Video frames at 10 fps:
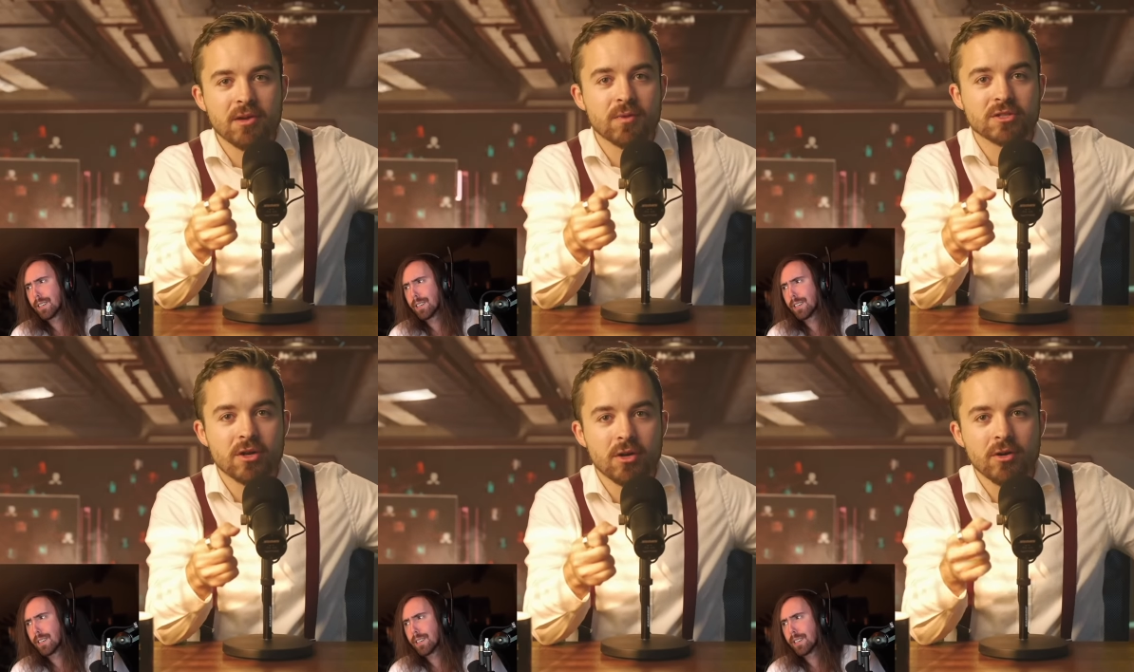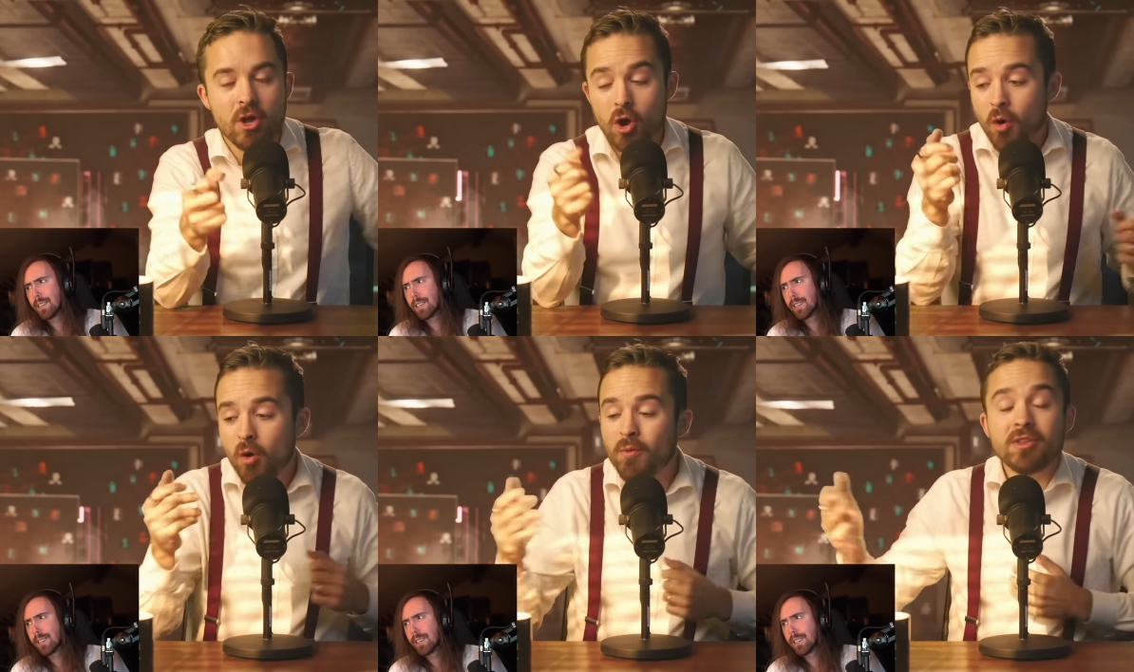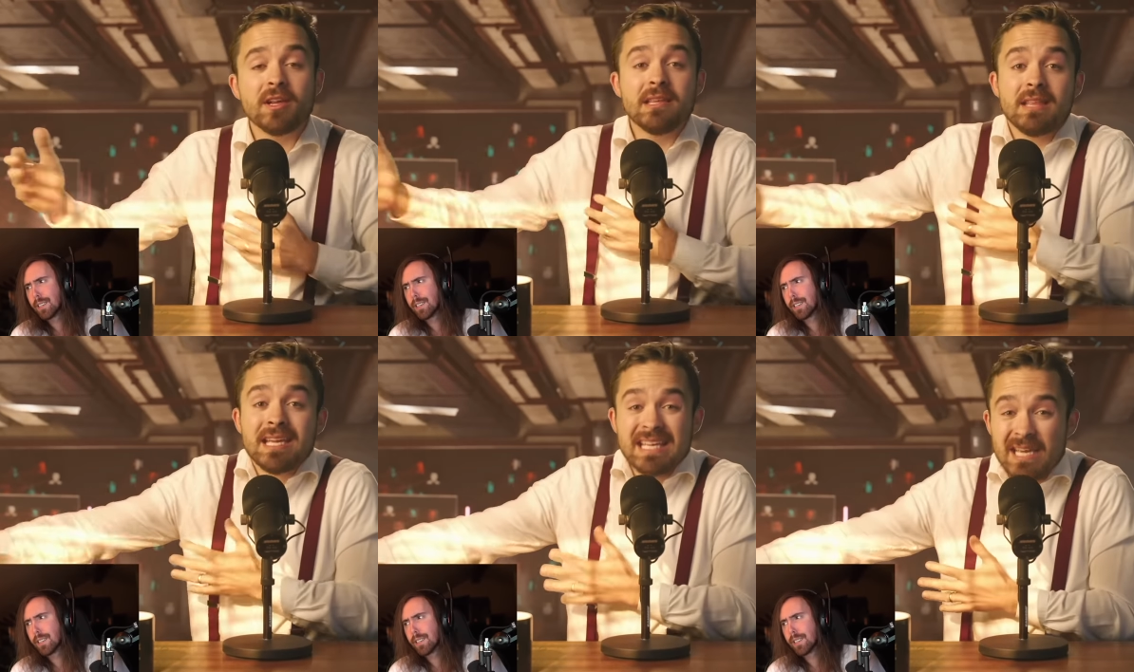Speaker 1: a big return? Or were
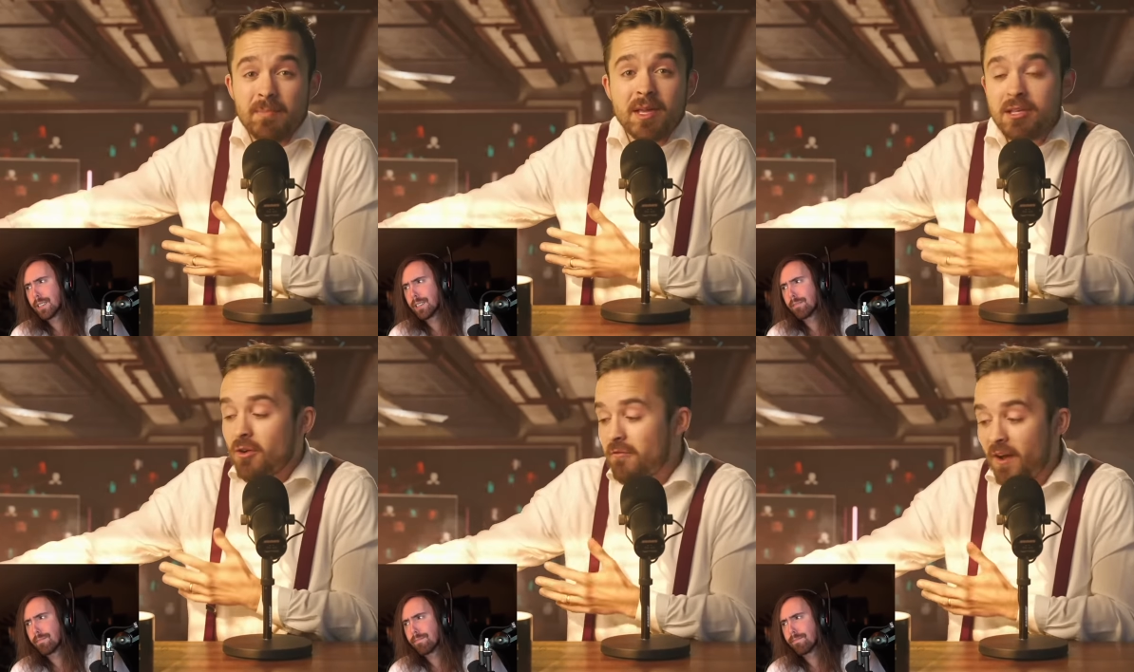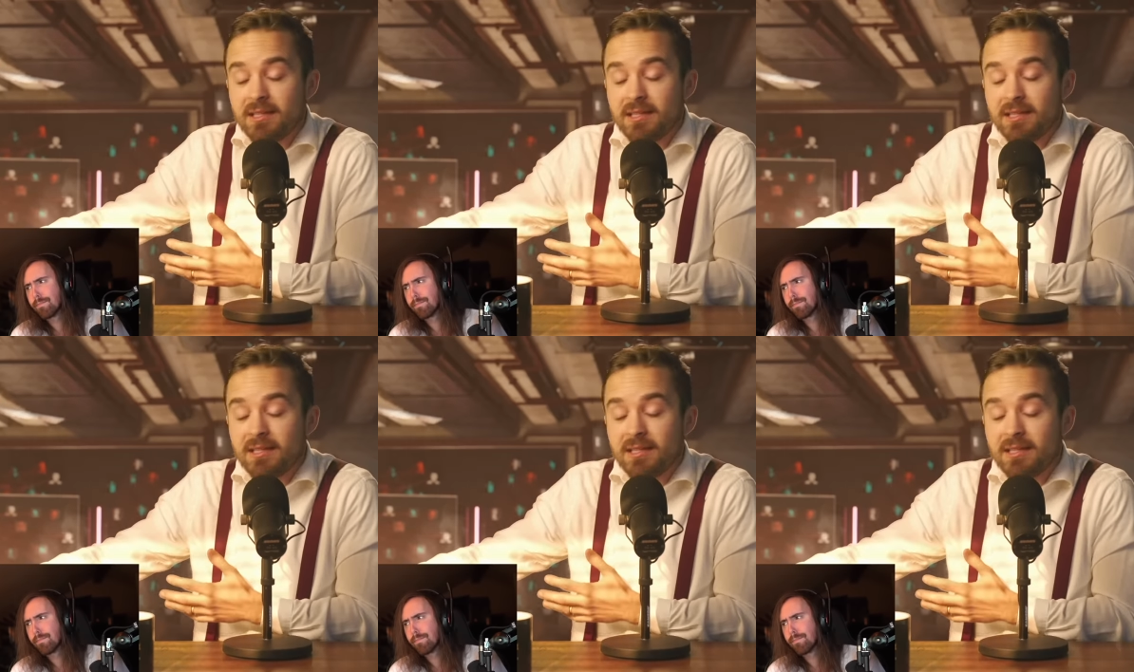they, they keeping